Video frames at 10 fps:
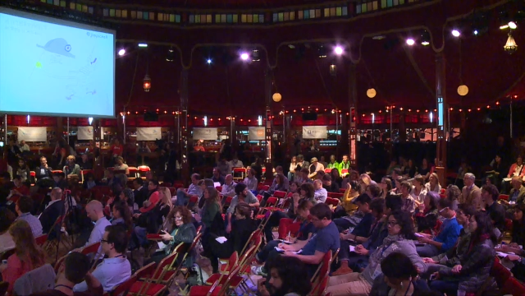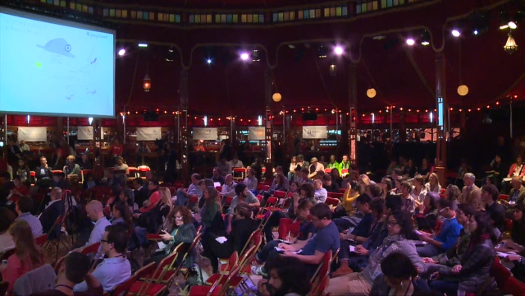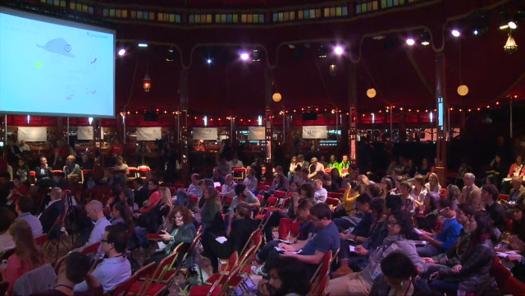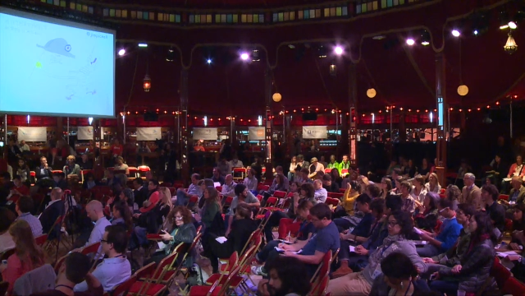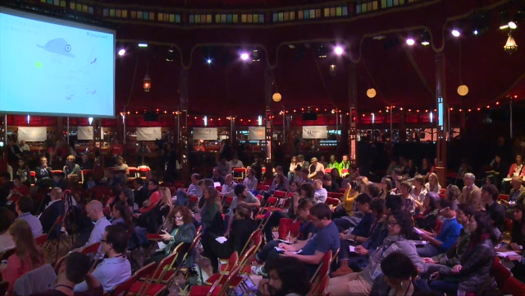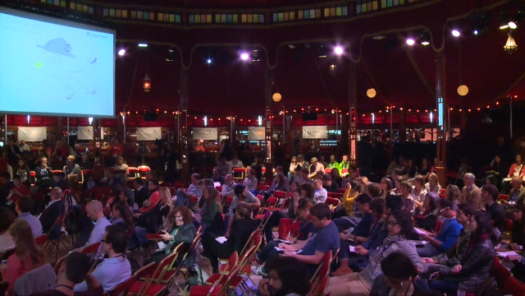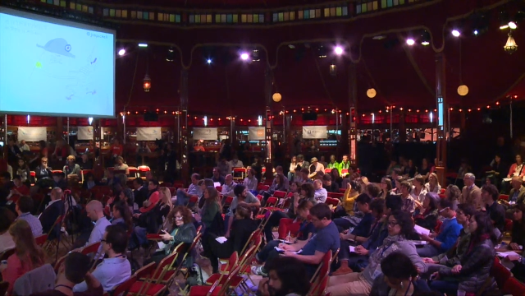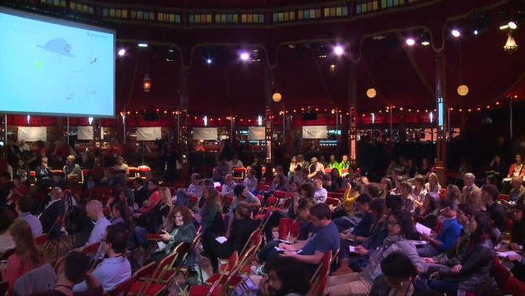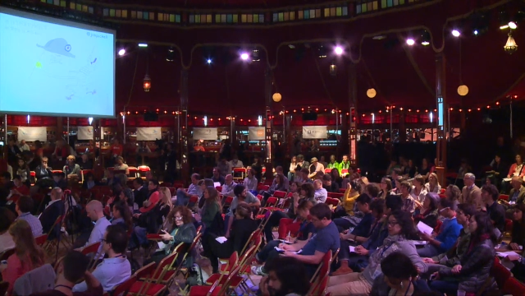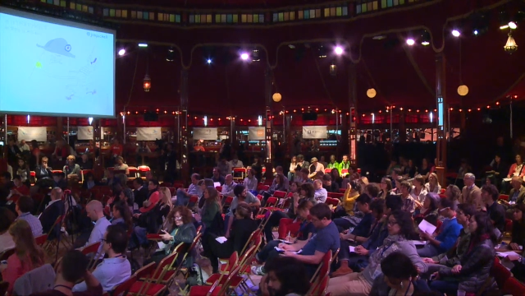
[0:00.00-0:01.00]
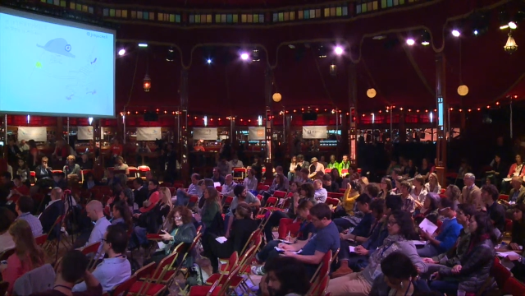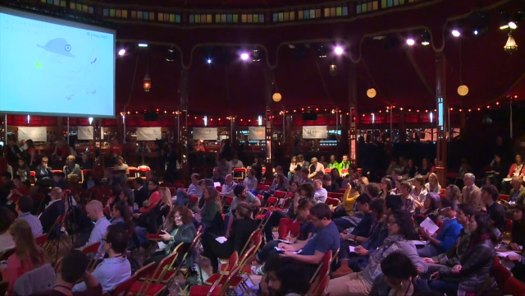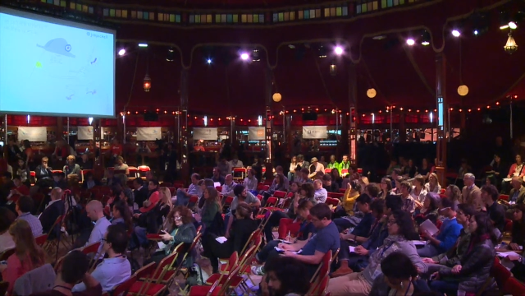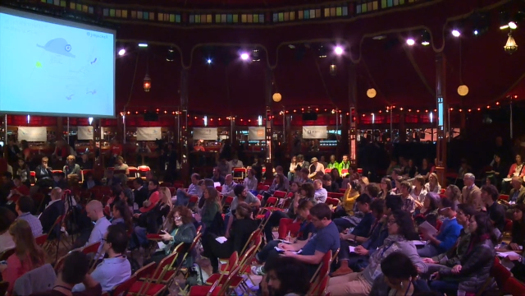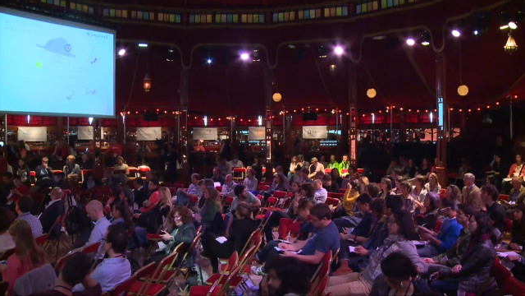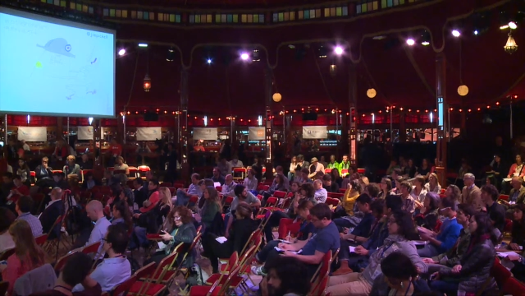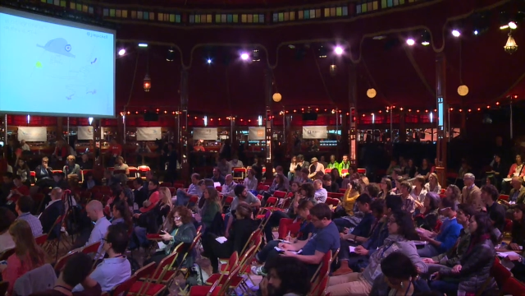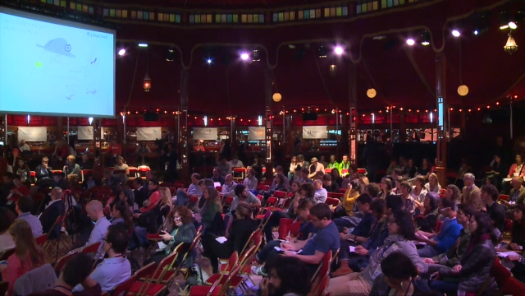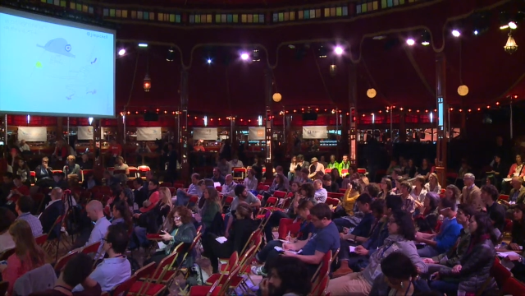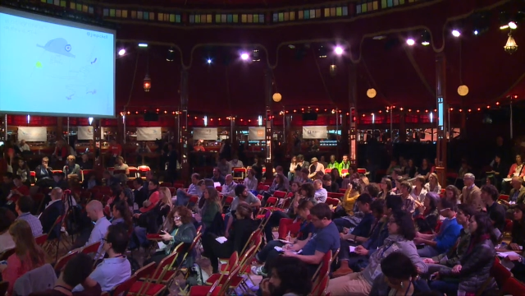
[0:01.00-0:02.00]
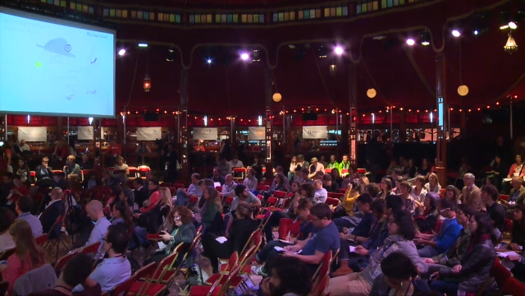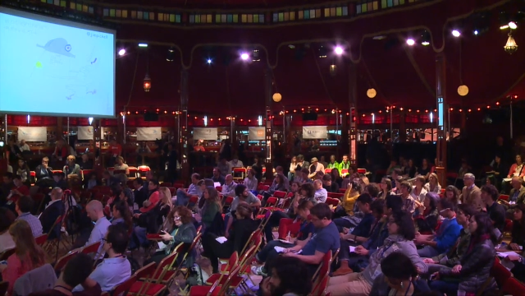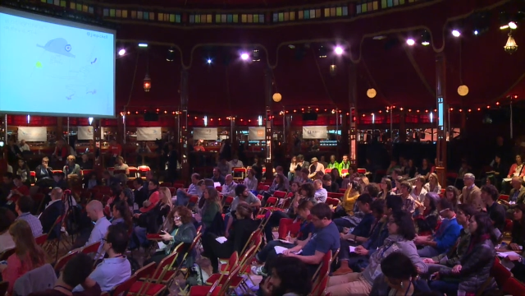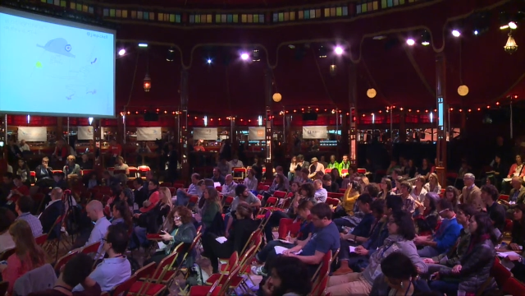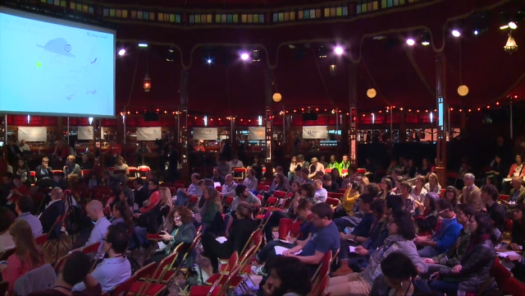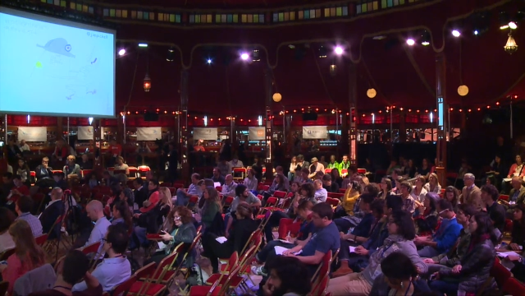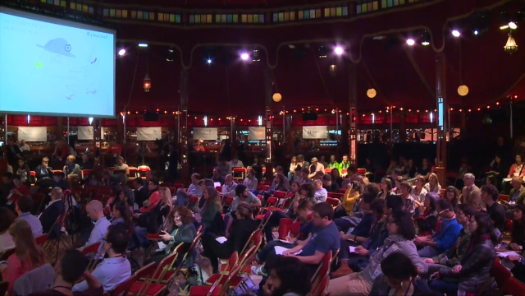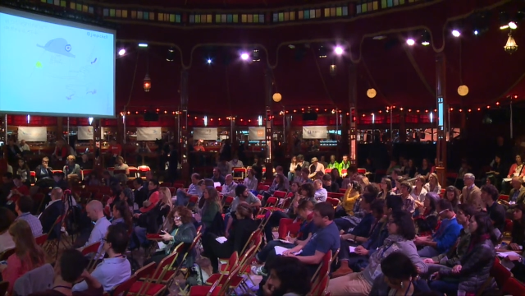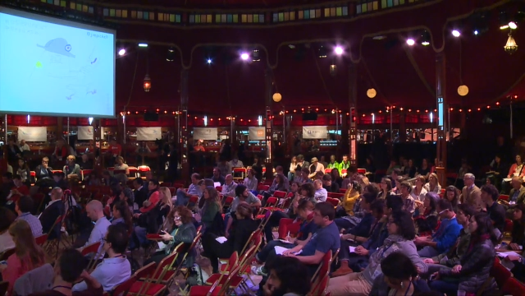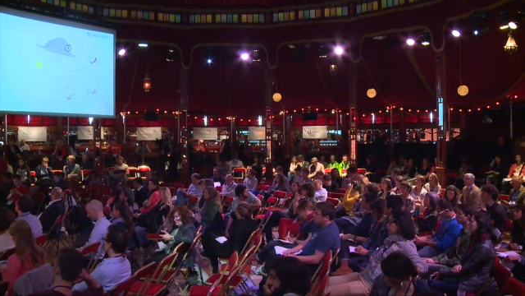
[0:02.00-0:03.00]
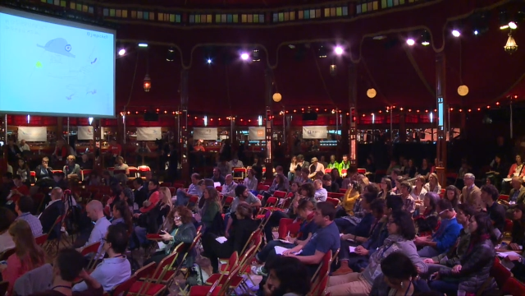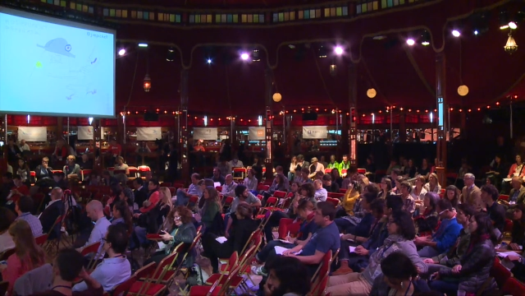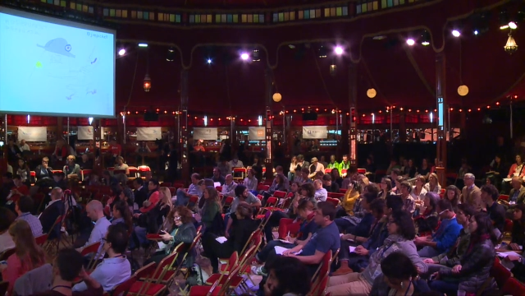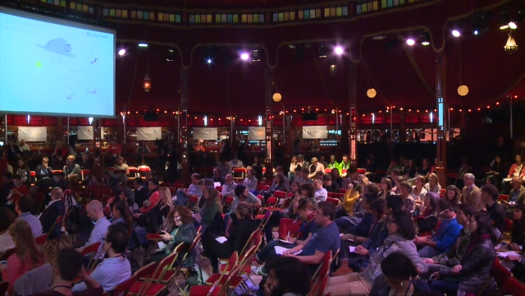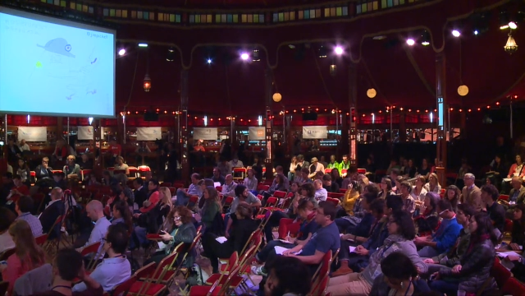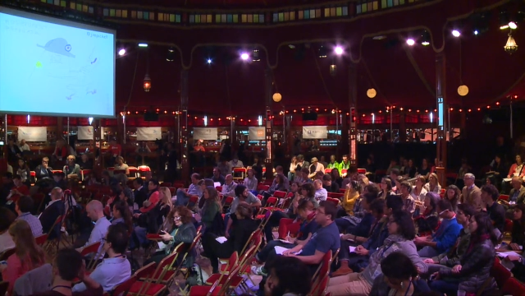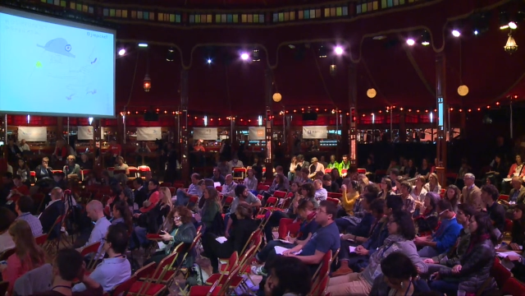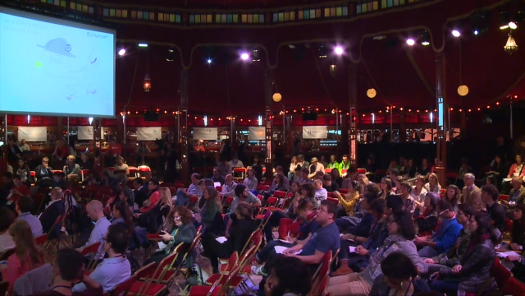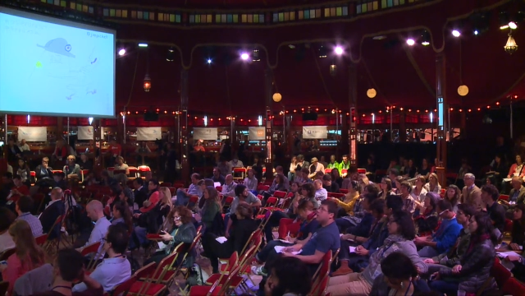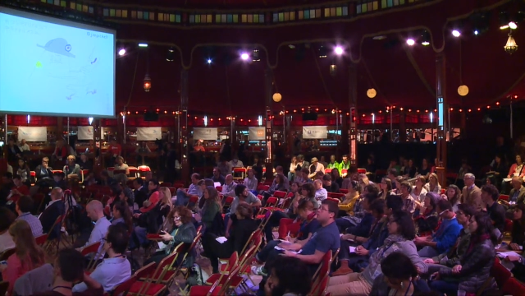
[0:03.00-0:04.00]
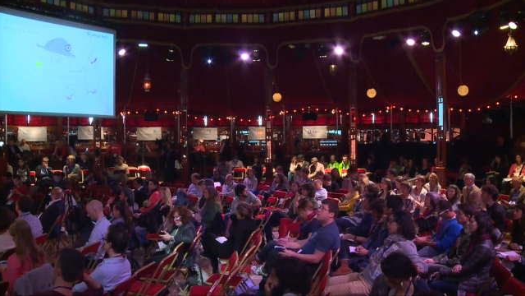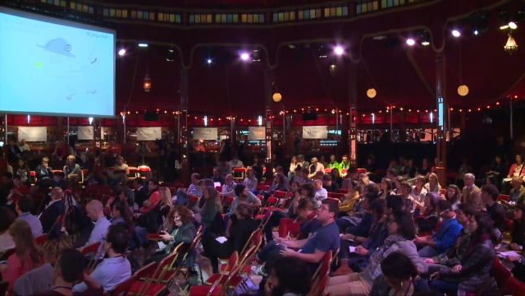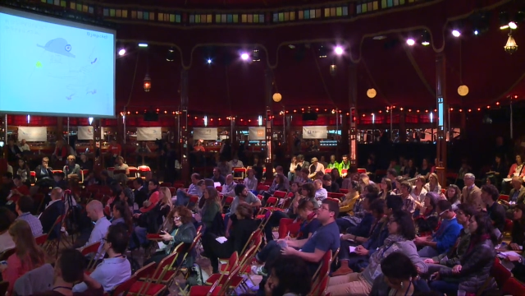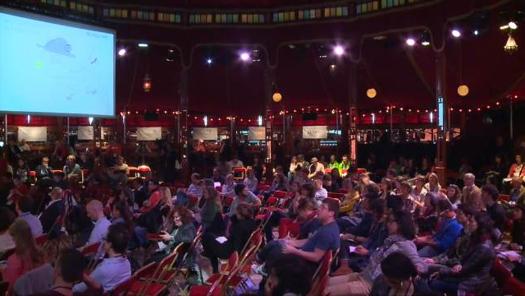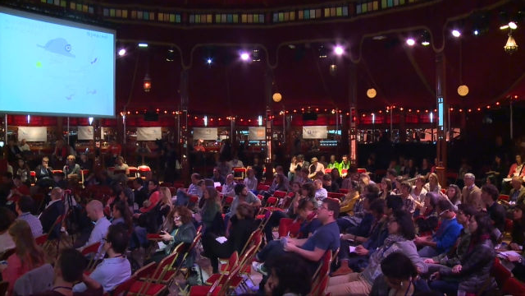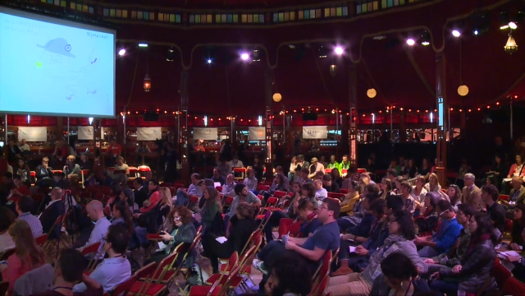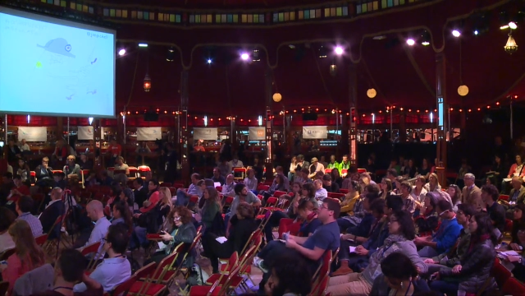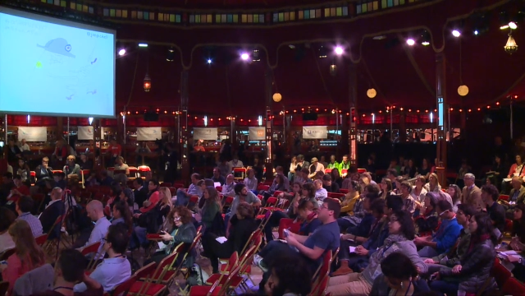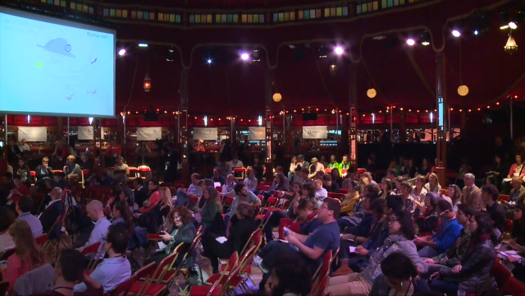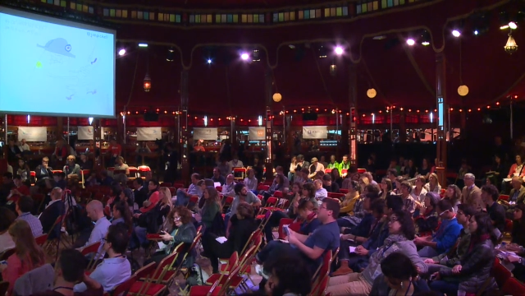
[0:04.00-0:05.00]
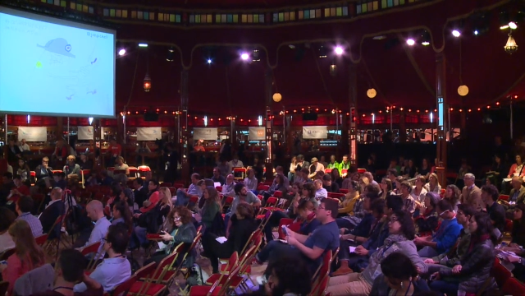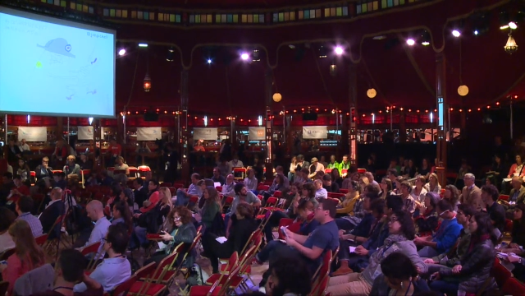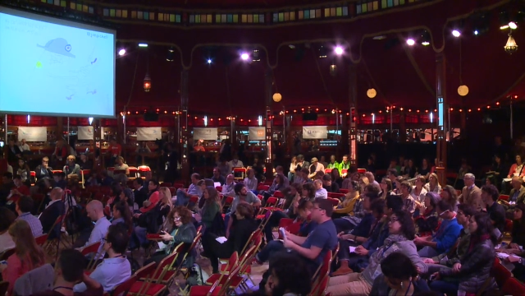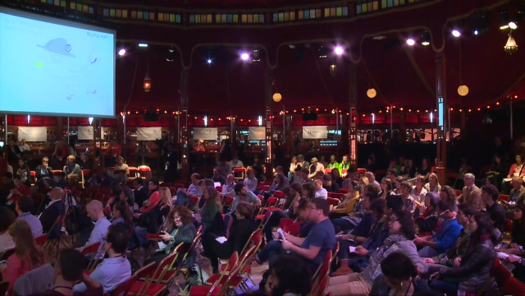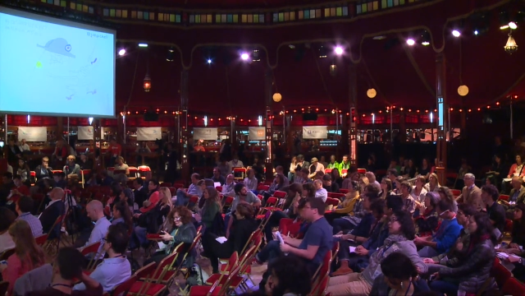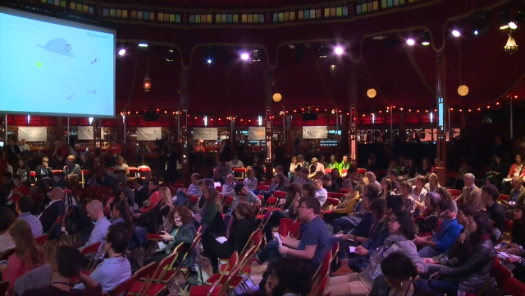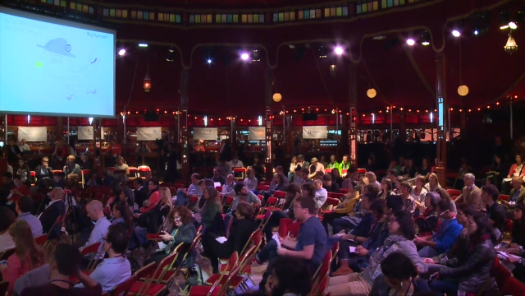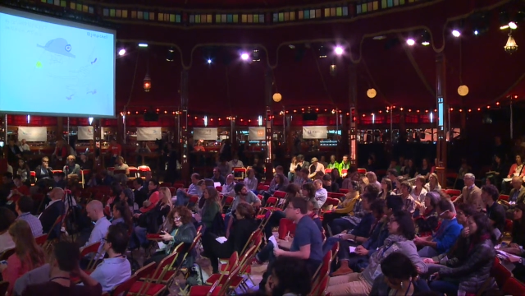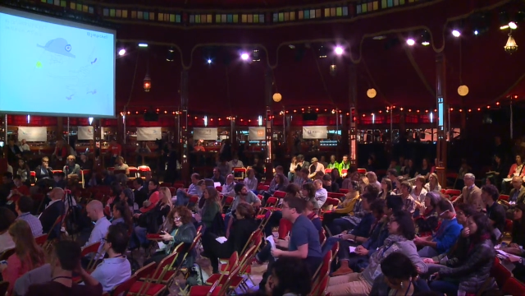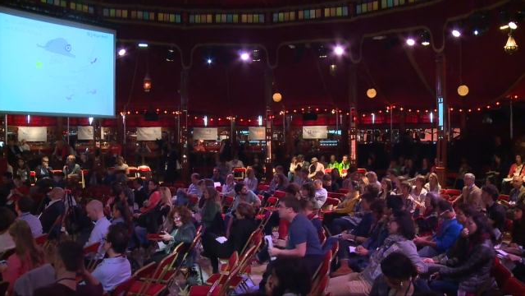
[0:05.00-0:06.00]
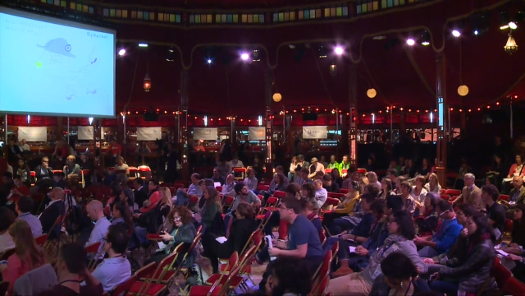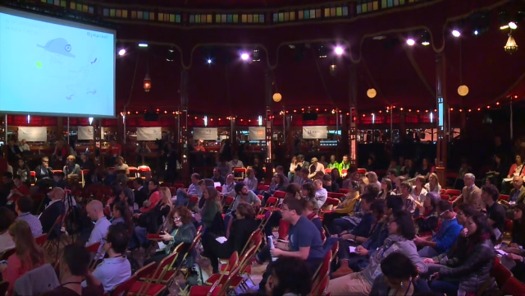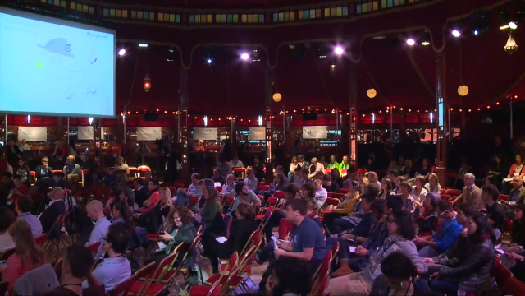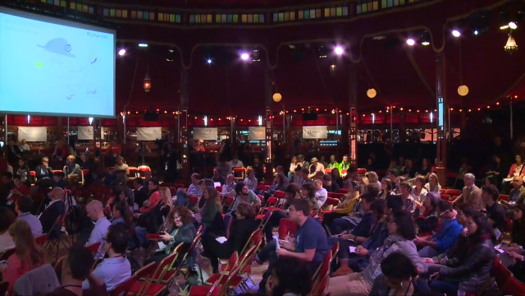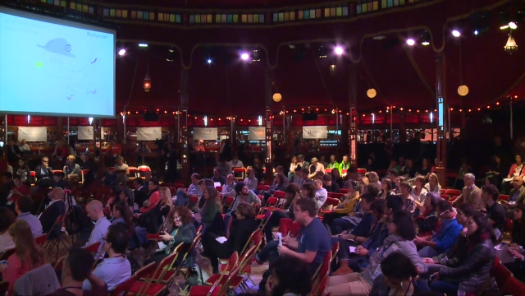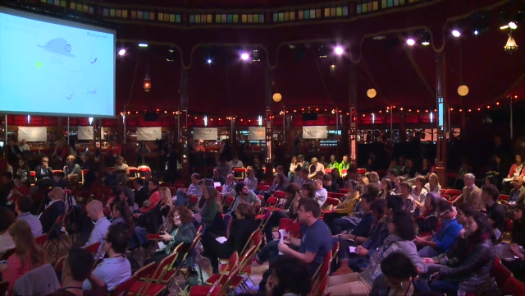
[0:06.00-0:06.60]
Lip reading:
No face is visible, so there are no lips to read.